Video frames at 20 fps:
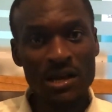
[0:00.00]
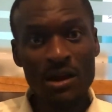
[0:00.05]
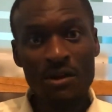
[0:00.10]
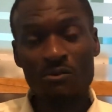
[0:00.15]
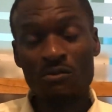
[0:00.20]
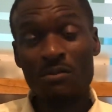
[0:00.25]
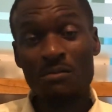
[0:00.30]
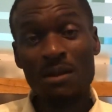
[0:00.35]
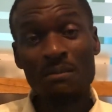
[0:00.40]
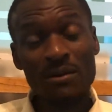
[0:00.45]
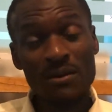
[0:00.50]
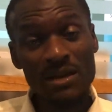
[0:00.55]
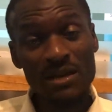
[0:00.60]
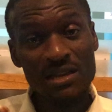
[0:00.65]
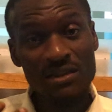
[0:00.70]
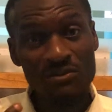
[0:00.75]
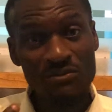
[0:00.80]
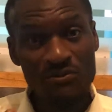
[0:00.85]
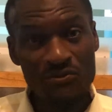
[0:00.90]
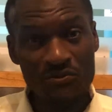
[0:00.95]
Remember, we
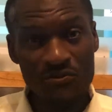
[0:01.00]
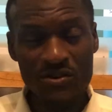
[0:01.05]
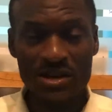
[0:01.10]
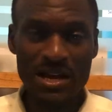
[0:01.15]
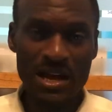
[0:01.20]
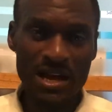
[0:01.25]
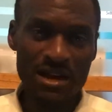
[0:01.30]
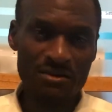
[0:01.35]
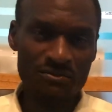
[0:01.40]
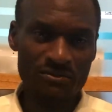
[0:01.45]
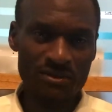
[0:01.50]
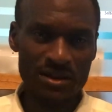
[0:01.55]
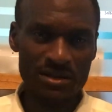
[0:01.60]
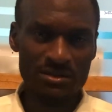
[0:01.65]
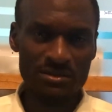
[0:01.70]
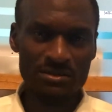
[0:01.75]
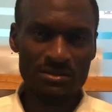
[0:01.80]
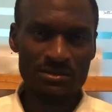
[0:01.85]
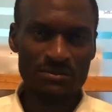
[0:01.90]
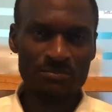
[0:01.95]
give free
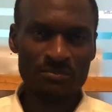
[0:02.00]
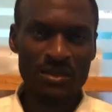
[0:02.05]
advice